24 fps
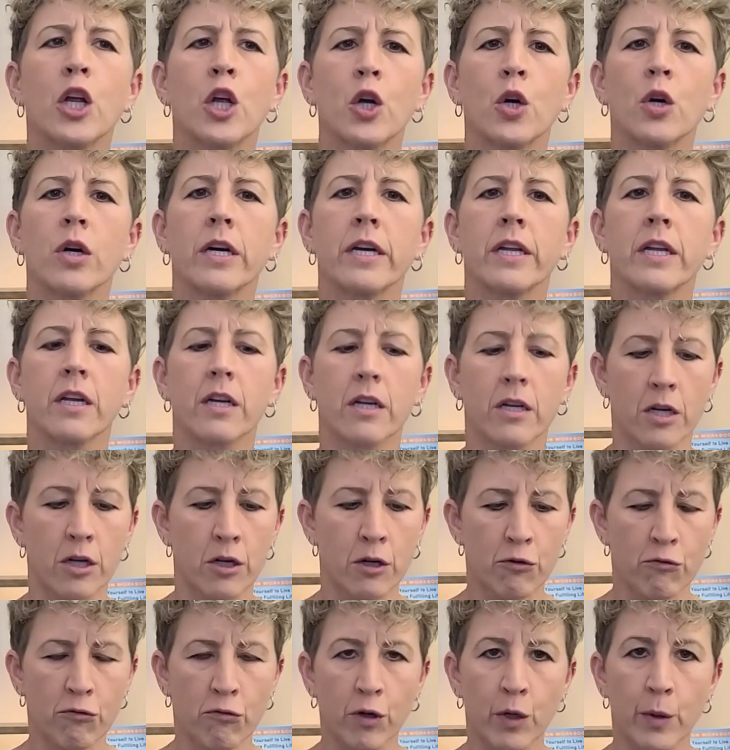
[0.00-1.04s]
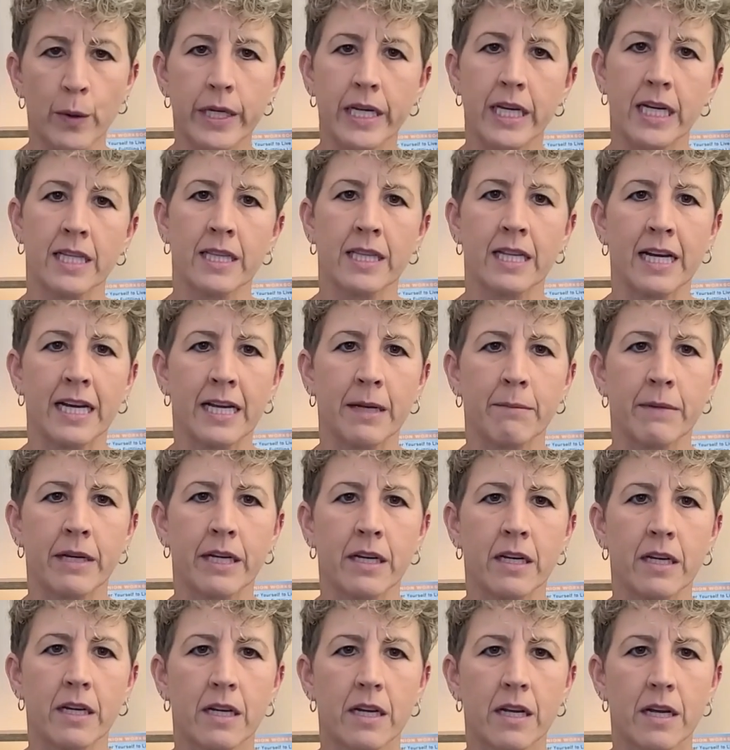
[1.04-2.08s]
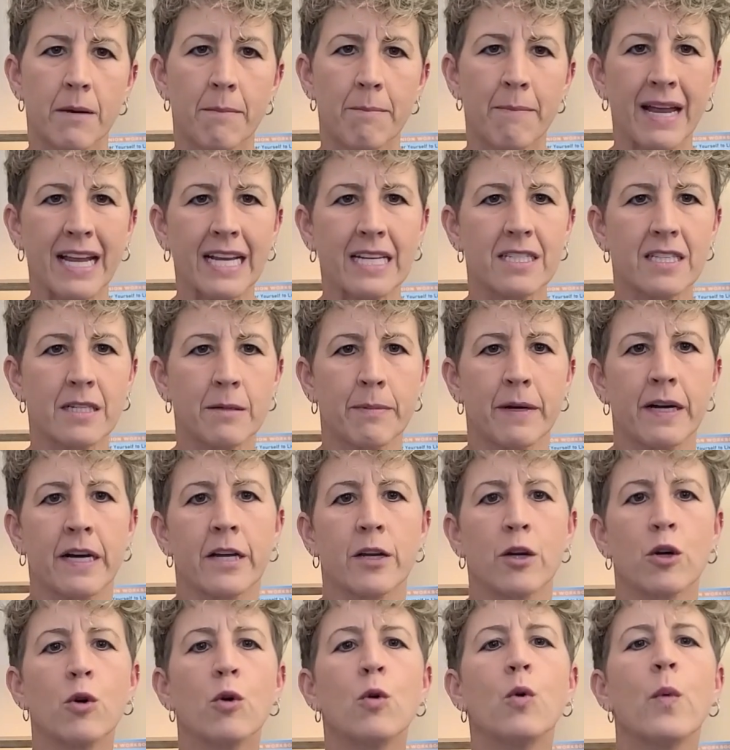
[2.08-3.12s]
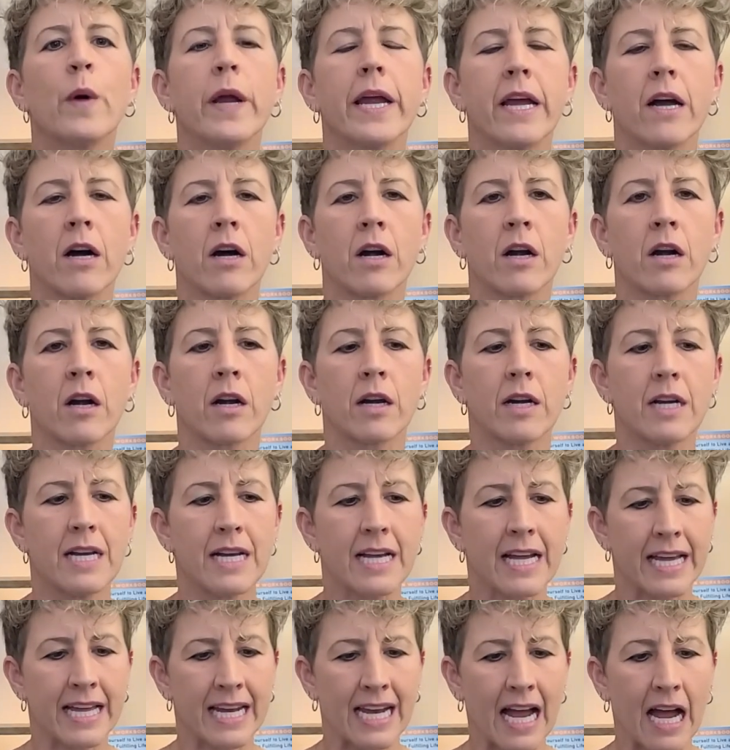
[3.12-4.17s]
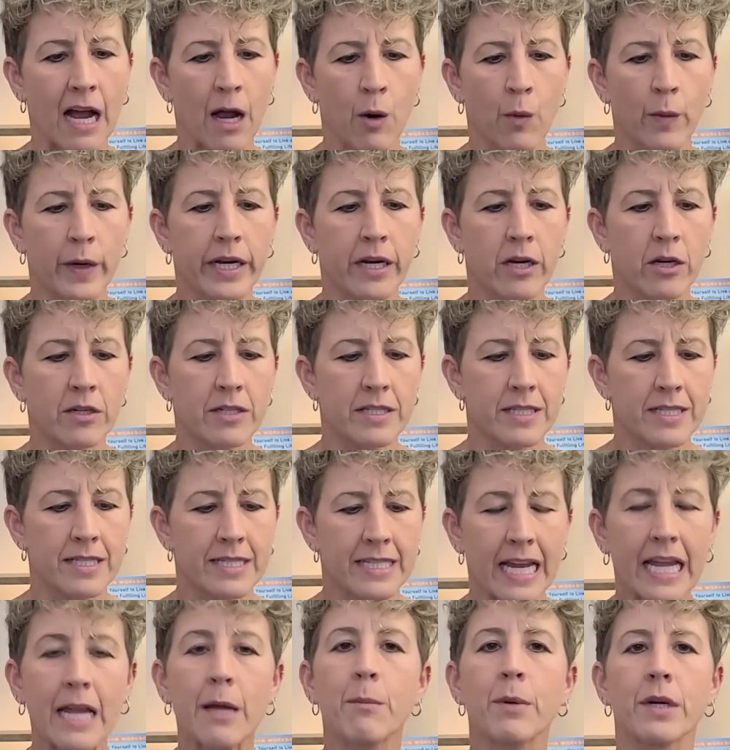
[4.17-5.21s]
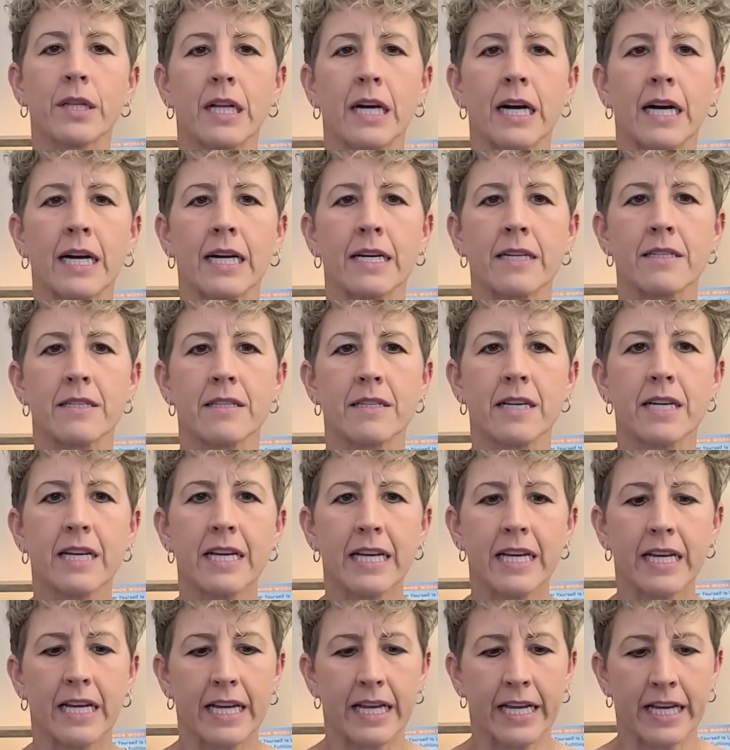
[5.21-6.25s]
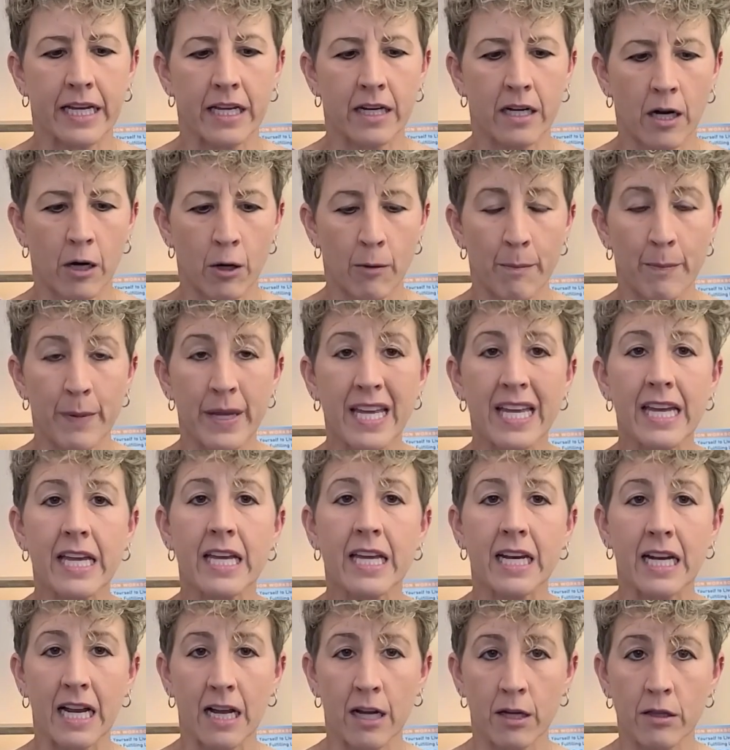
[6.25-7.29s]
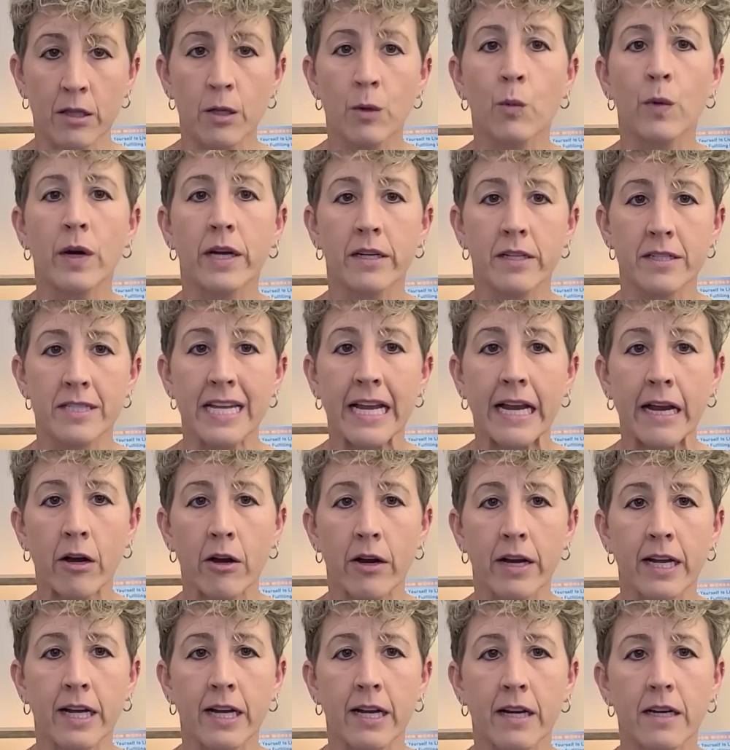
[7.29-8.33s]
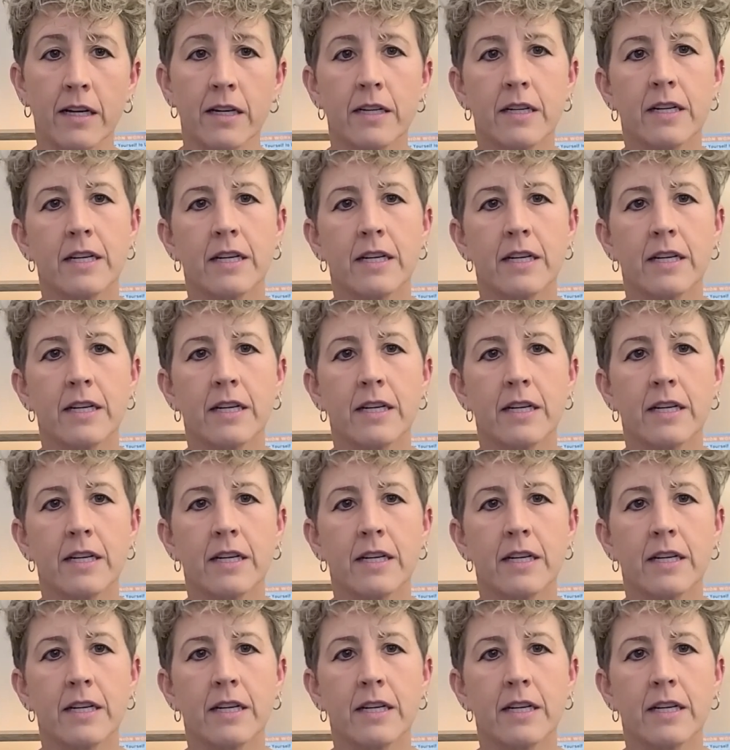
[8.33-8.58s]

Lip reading: good congruent alignment based upon who we are and how we are stabilized in our being and health and wellness area,